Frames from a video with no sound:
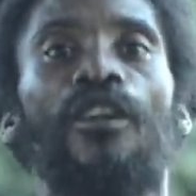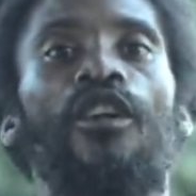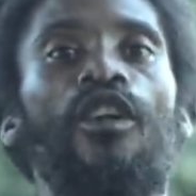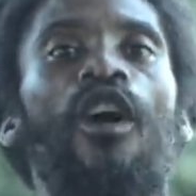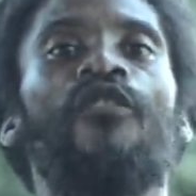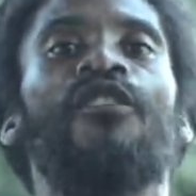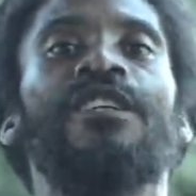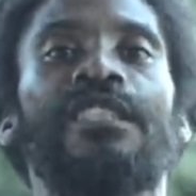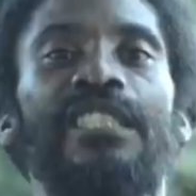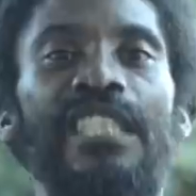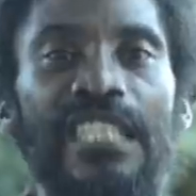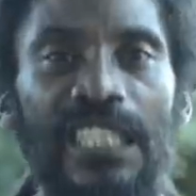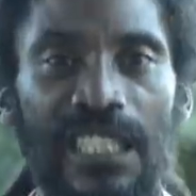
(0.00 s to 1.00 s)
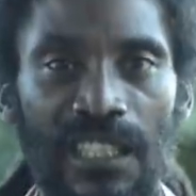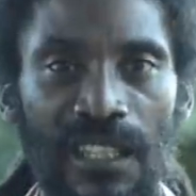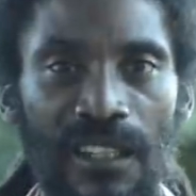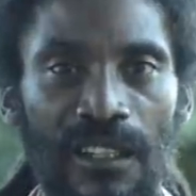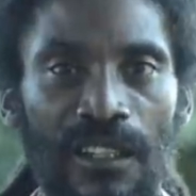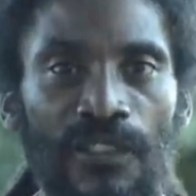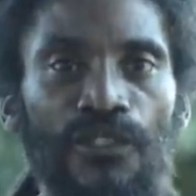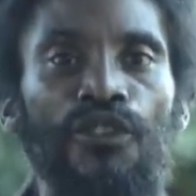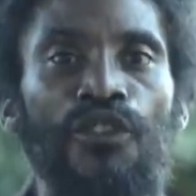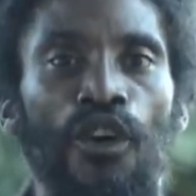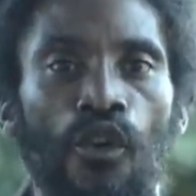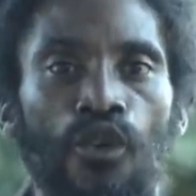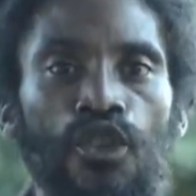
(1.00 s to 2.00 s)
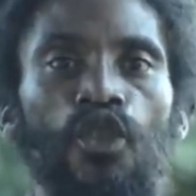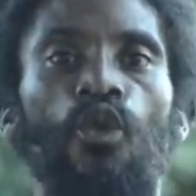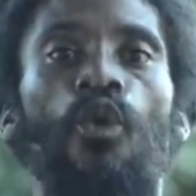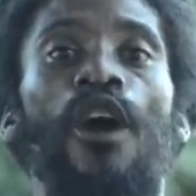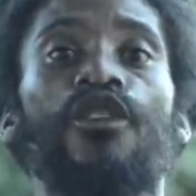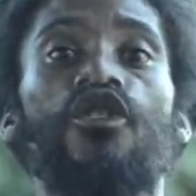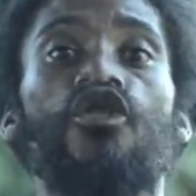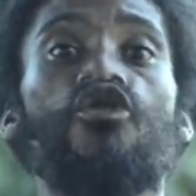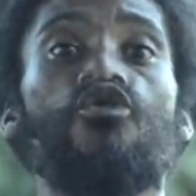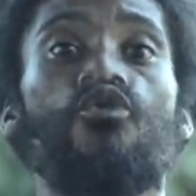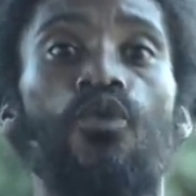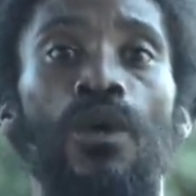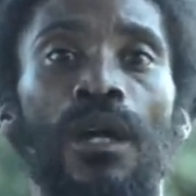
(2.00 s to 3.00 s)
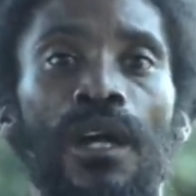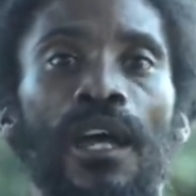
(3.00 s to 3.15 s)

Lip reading: love and dignity to those who are true